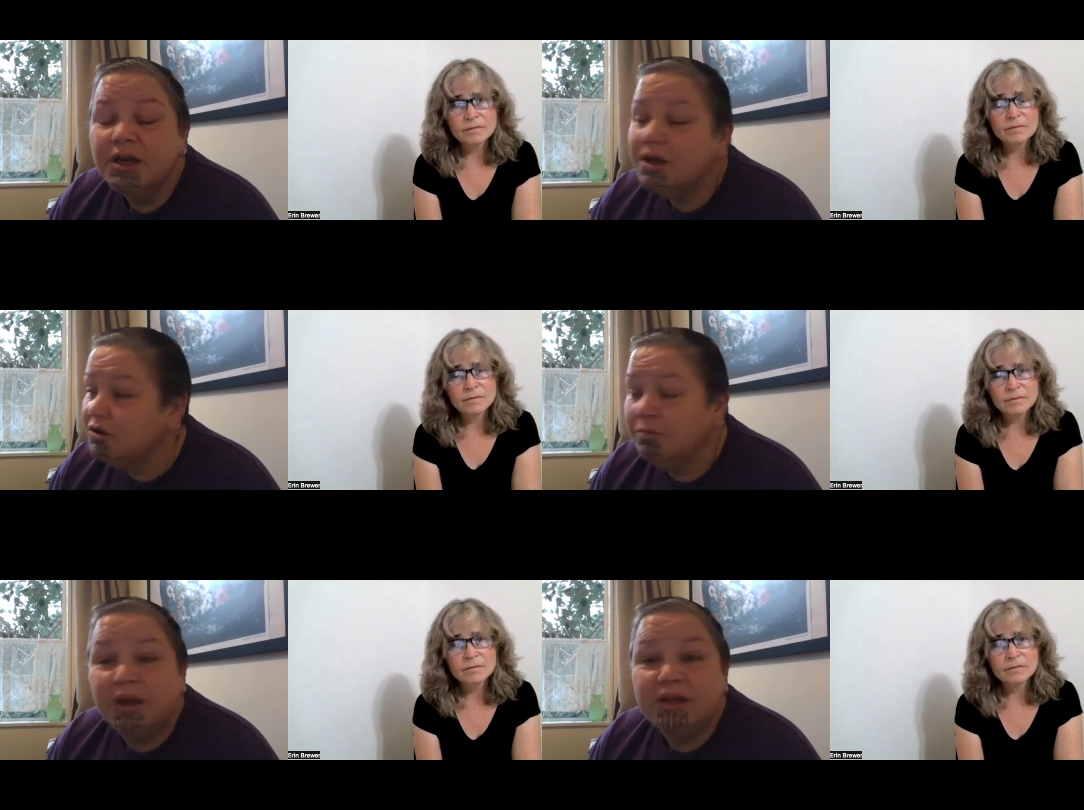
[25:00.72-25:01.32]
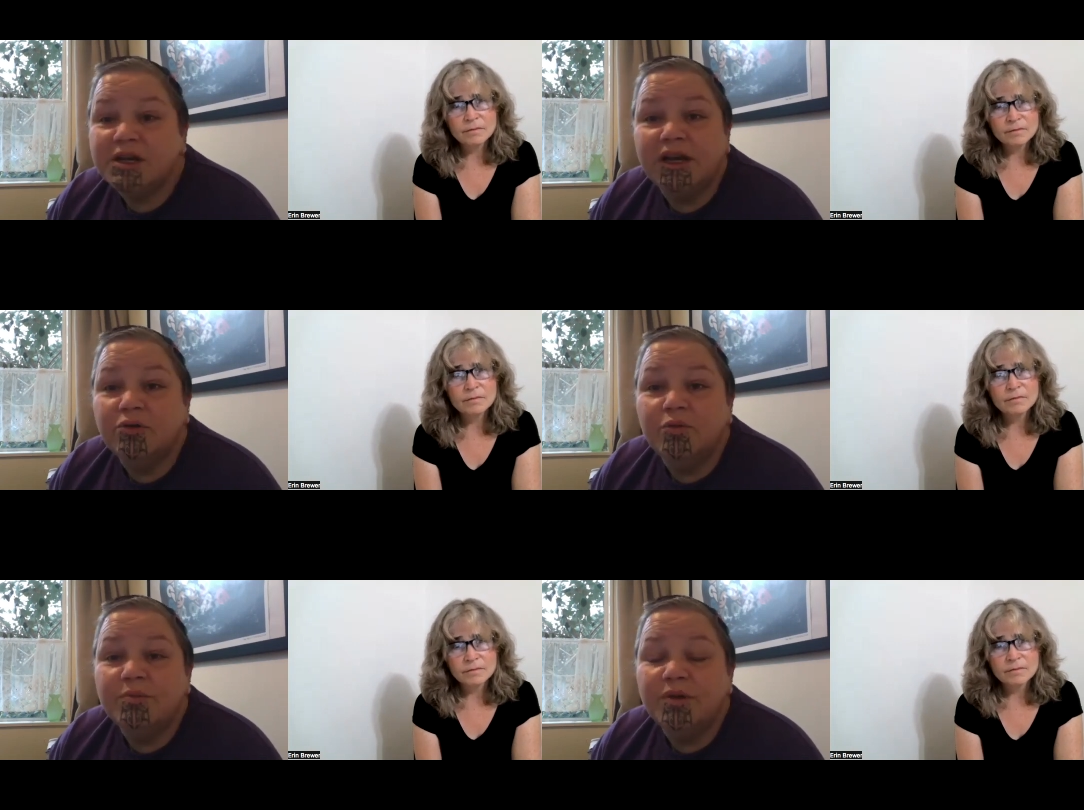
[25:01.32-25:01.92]
Speaker 1: You're a mentally ill
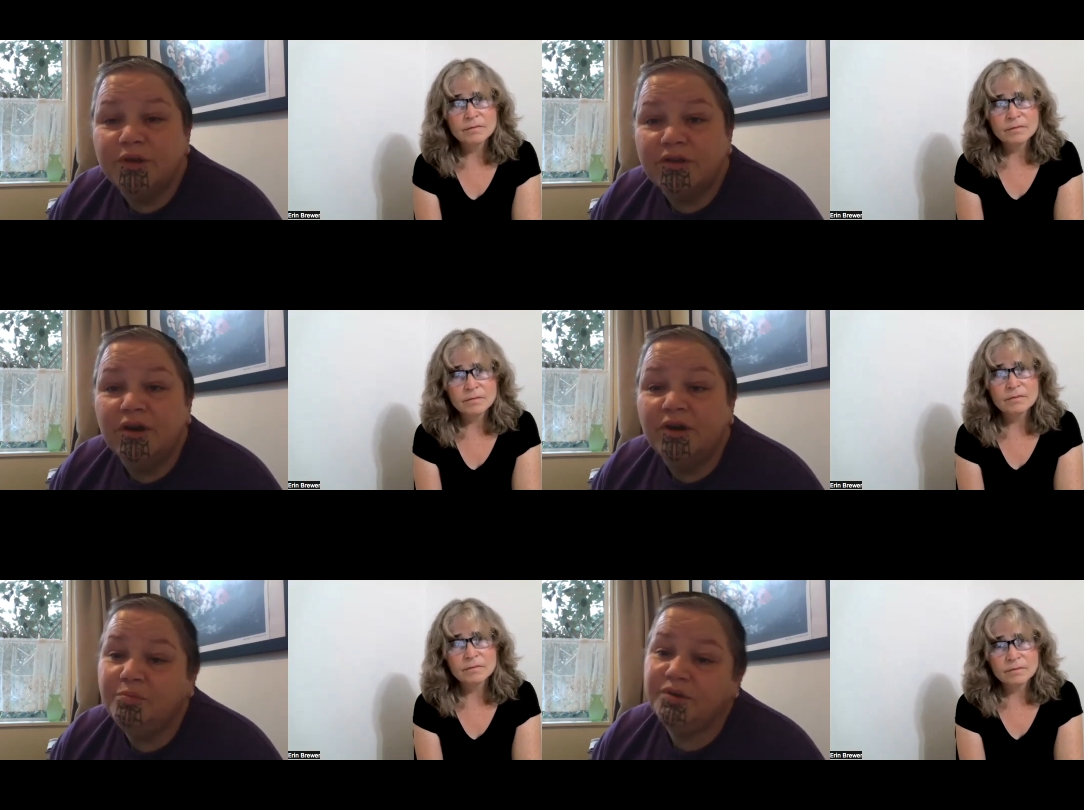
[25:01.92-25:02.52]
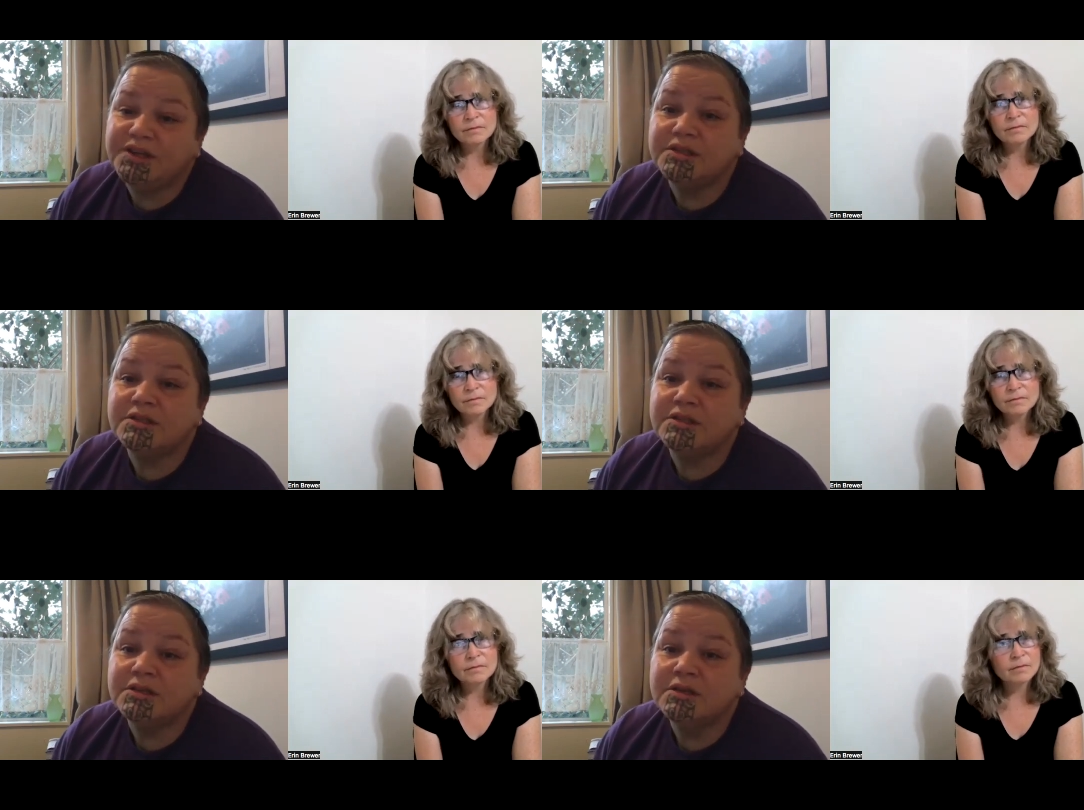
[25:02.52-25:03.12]
woman with no
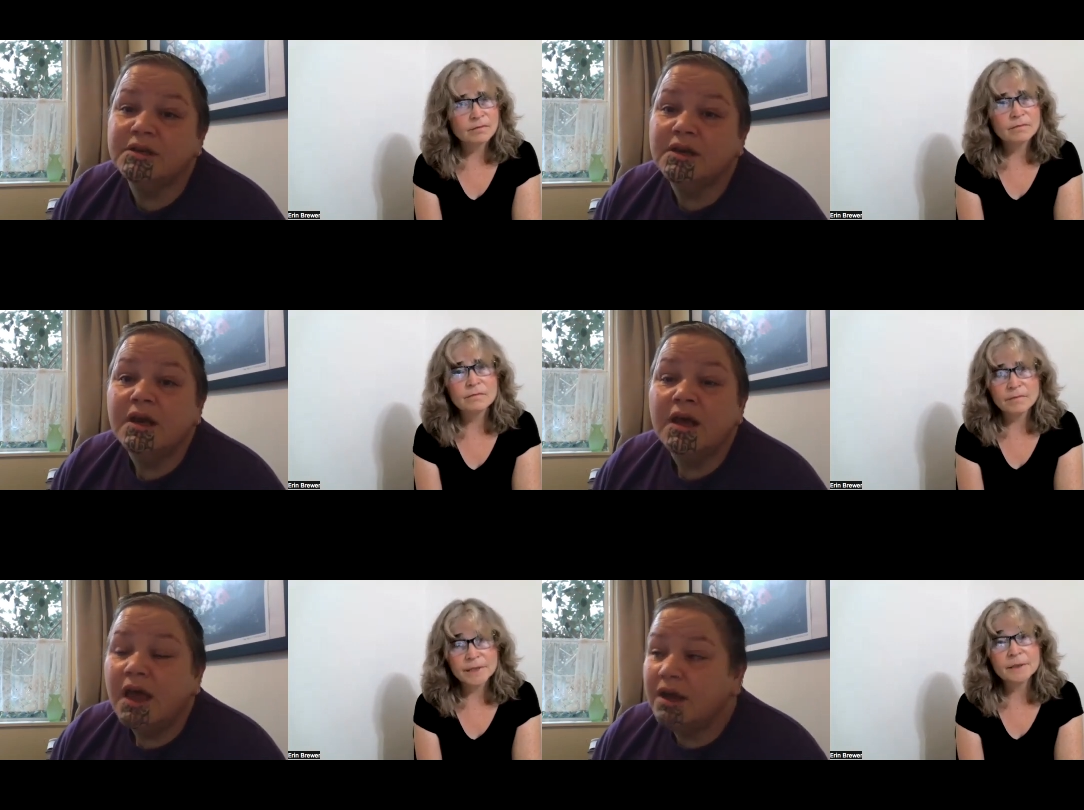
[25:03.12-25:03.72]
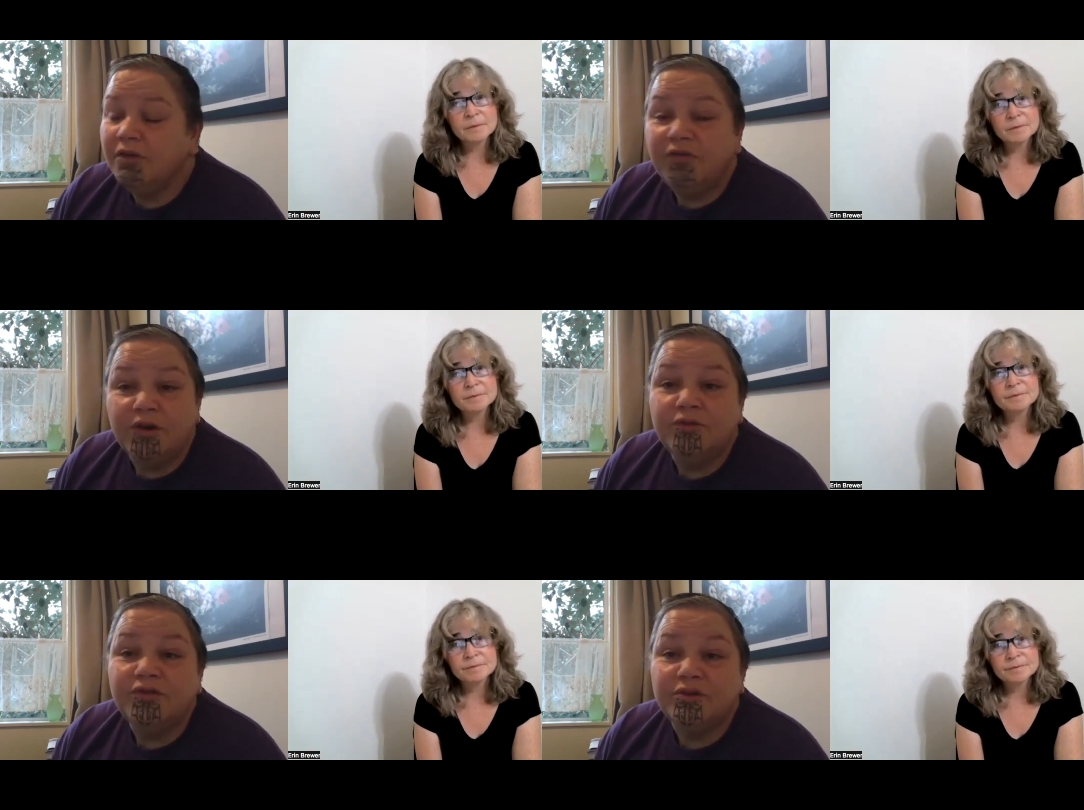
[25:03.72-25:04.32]
breasts. And I feel
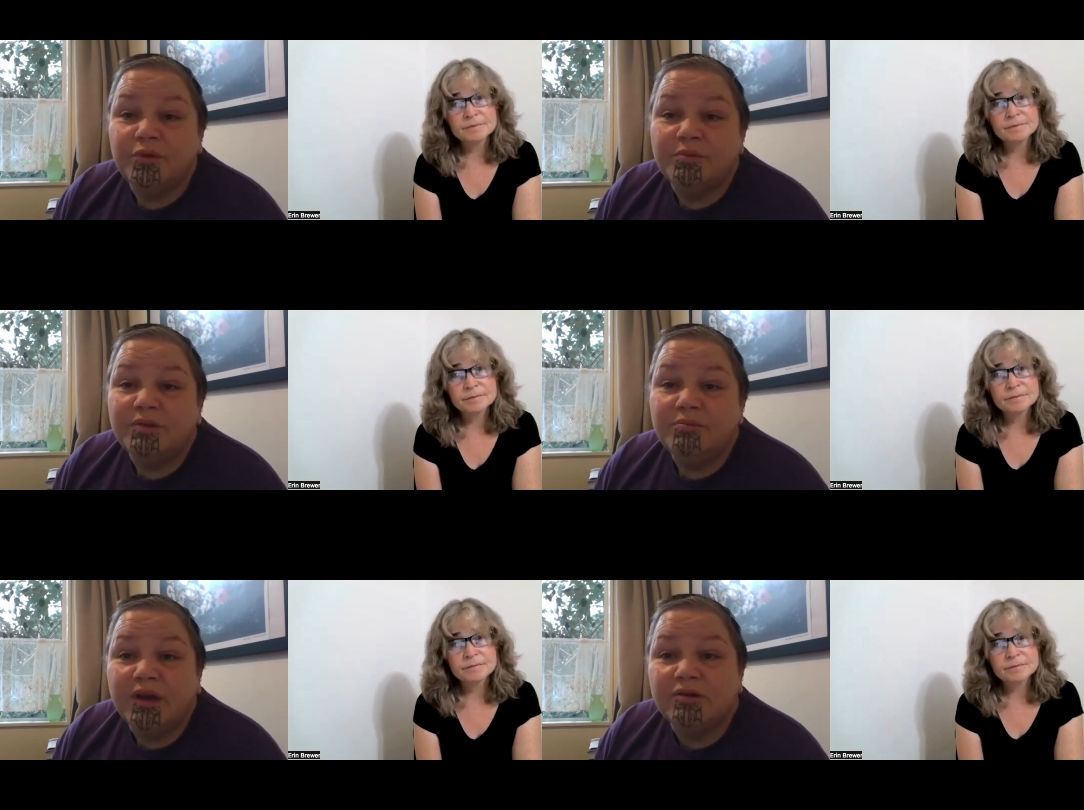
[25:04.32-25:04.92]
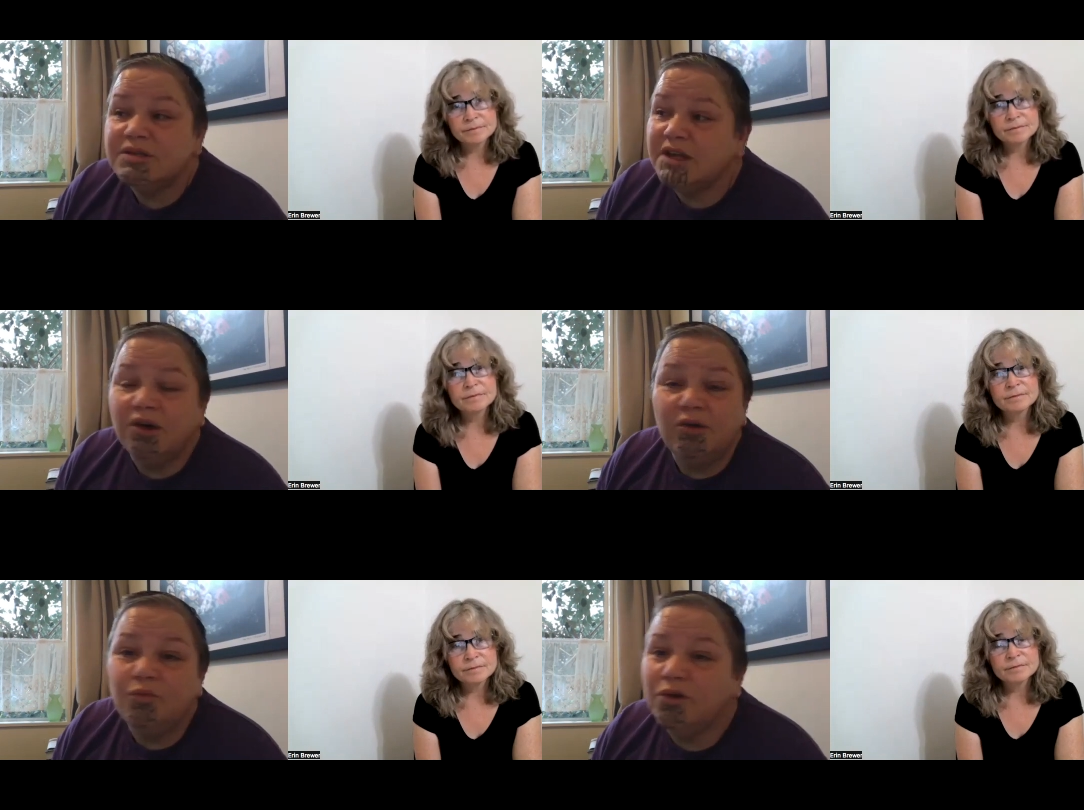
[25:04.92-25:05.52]
for the women because they
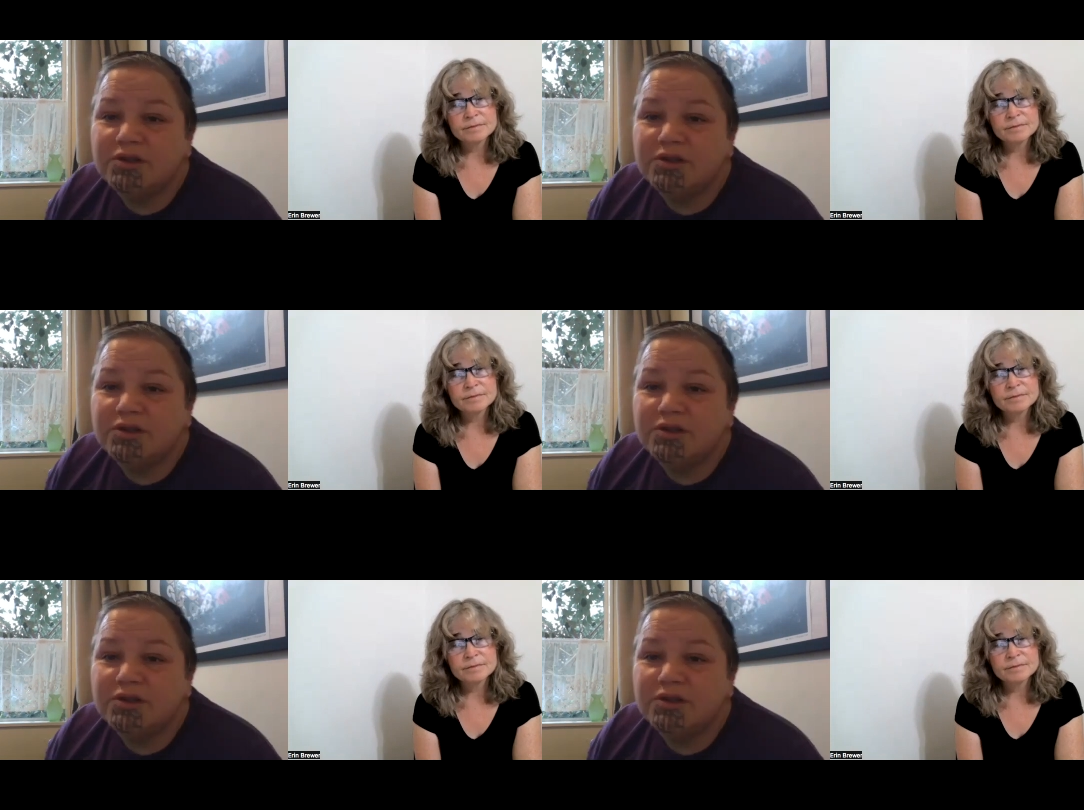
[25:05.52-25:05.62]
don't want